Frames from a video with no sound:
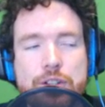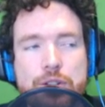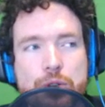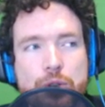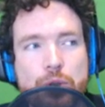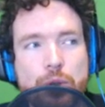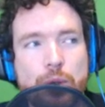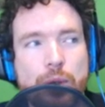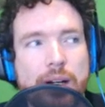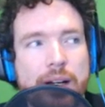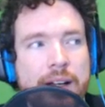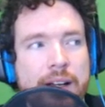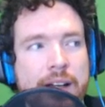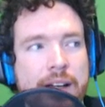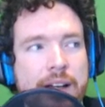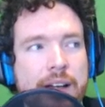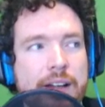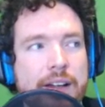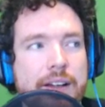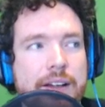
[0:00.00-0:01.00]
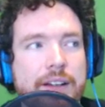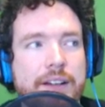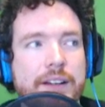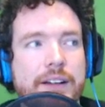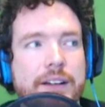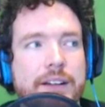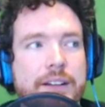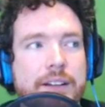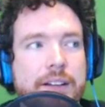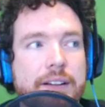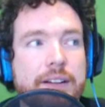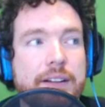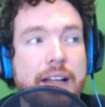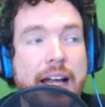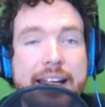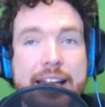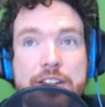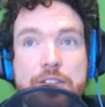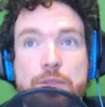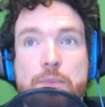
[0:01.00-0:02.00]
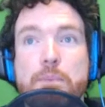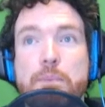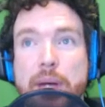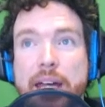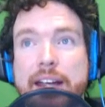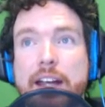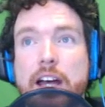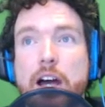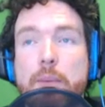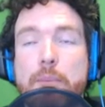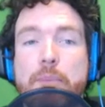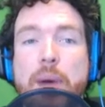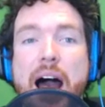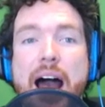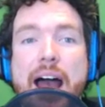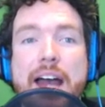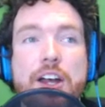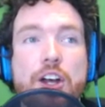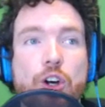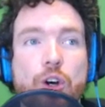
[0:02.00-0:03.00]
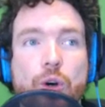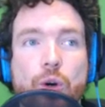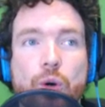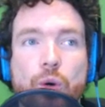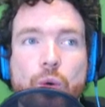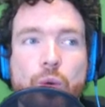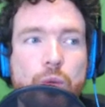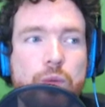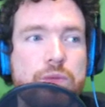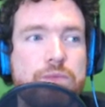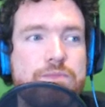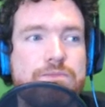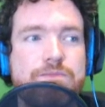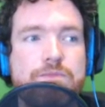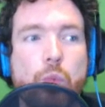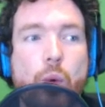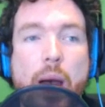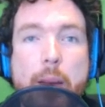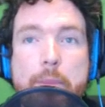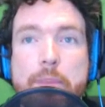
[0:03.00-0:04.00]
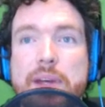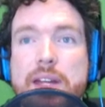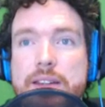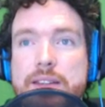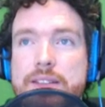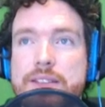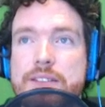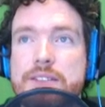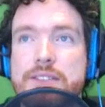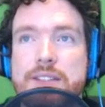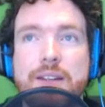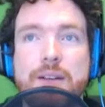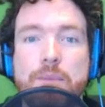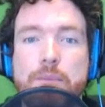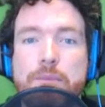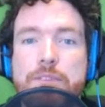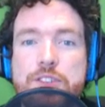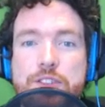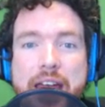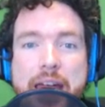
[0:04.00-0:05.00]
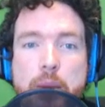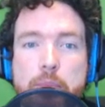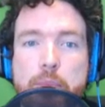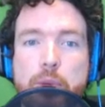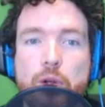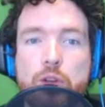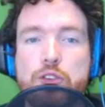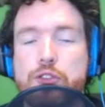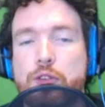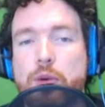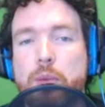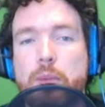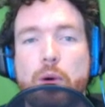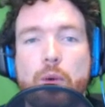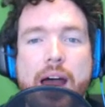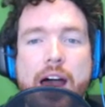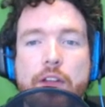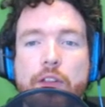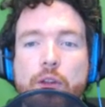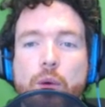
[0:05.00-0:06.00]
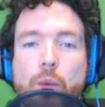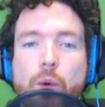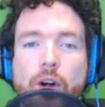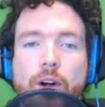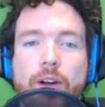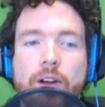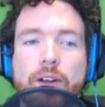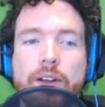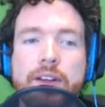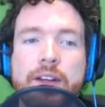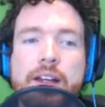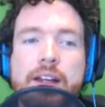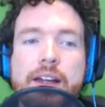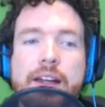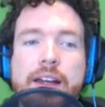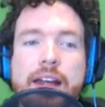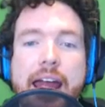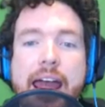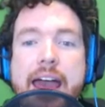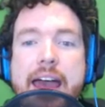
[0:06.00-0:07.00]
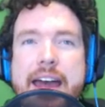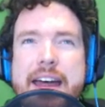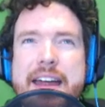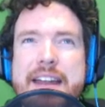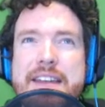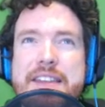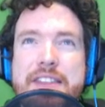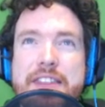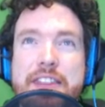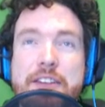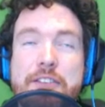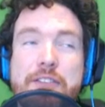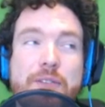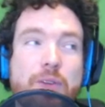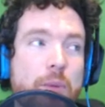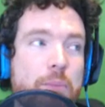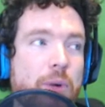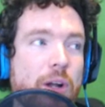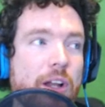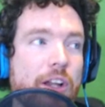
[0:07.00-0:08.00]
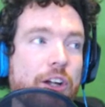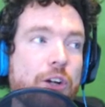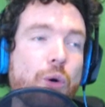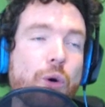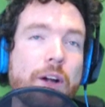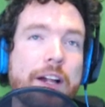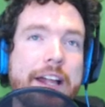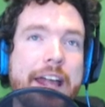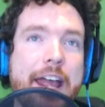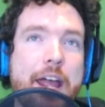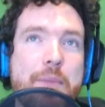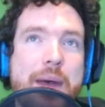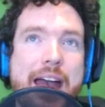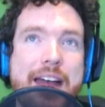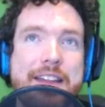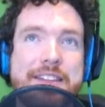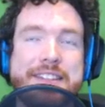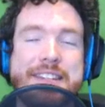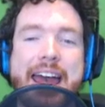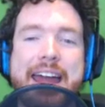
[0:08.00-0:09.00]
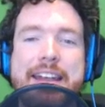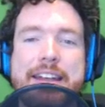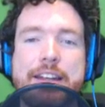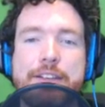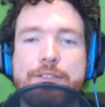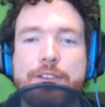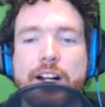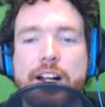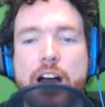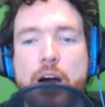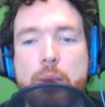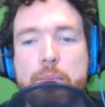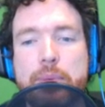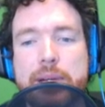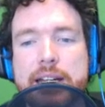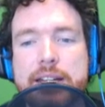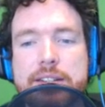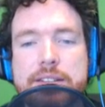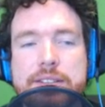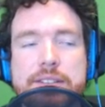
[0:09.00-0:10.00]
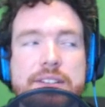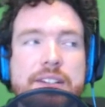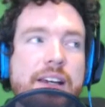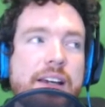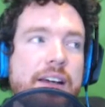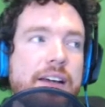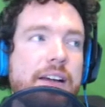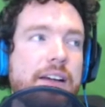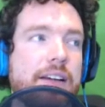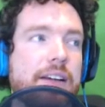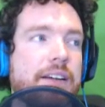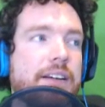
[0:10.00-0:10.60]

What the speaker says: to, I guess, pick up bio weapons and samples from around the world. And the Umbrella Corps game had 10 different companies,